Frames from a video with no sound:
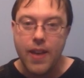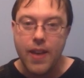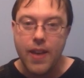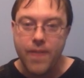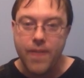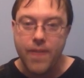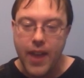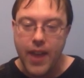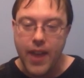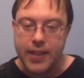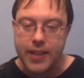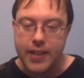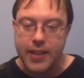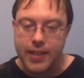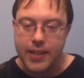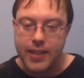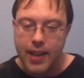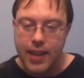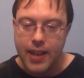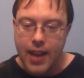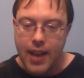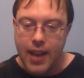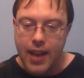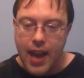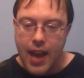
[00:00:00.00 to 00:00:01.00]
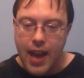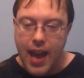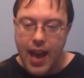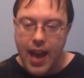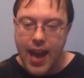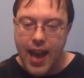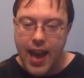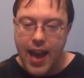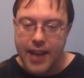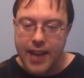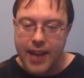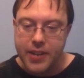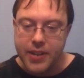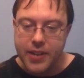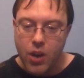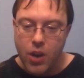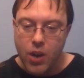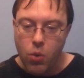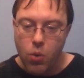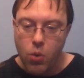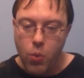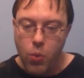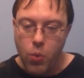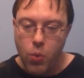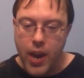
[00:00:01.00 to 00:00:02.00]
effect and
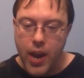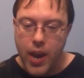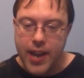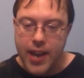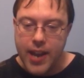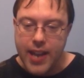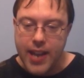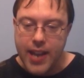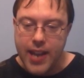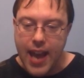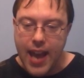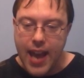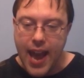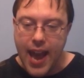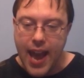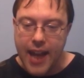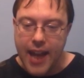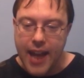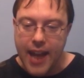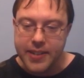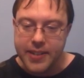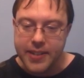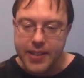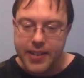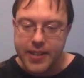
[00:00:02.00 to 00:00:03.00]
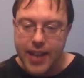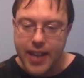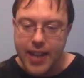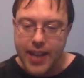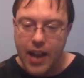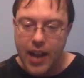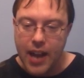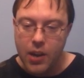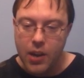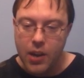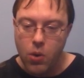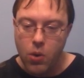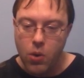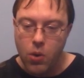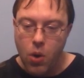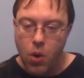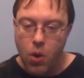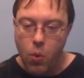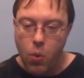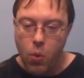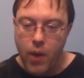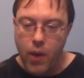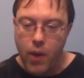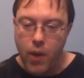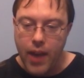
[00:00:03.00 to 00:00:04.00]
red and yellow
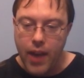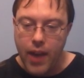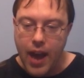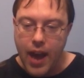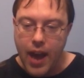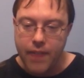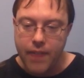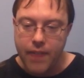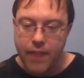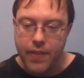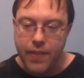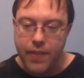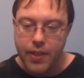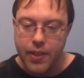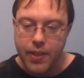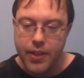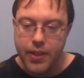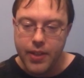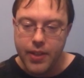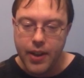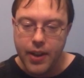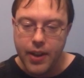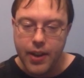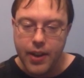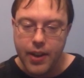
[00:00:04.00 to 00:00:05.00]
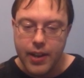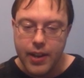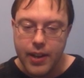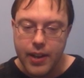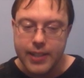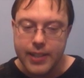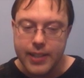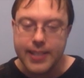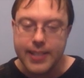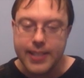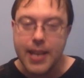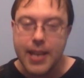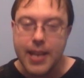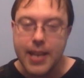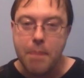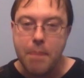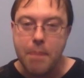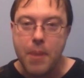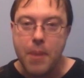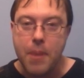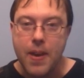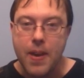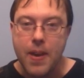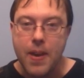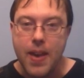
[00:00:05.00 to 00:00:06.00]
will have the skip
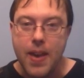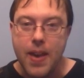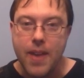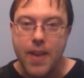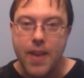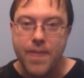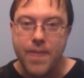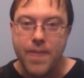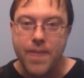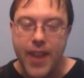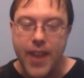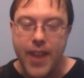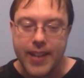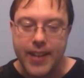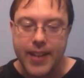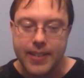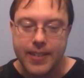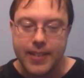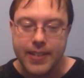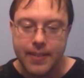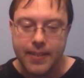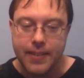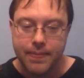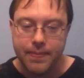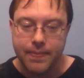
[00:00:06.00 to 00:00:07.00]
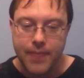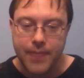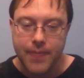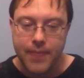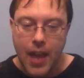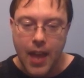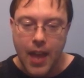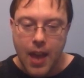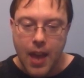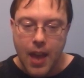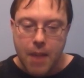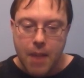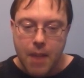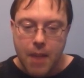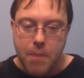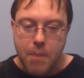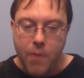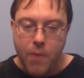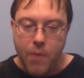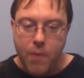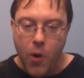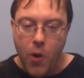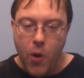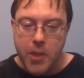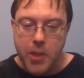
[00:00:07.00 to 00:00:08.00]
effect.
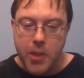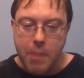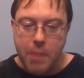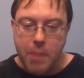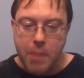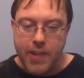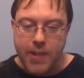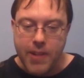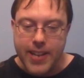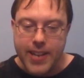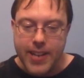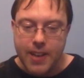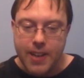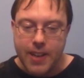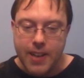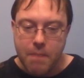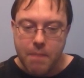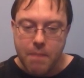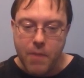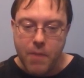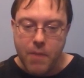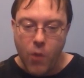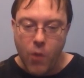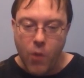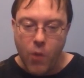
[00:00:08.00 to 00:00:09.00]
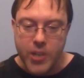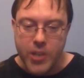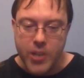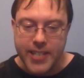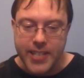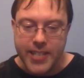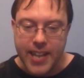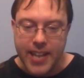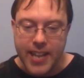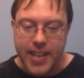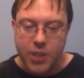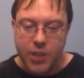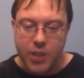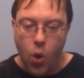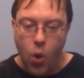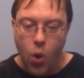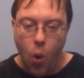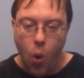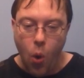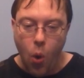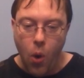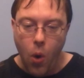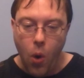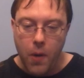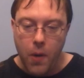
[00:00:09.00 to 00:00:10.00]
Before the period, before the set,
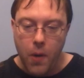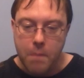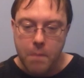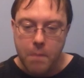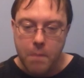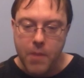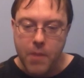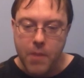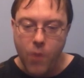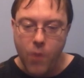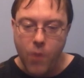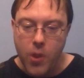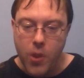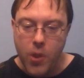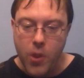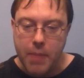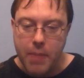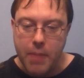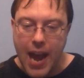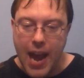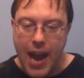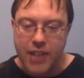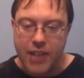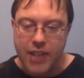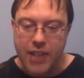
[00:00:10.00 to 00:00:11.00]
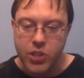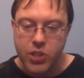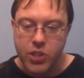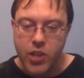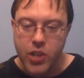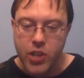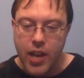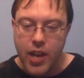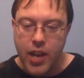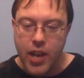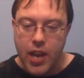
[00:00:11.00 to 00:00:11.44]
or before the match,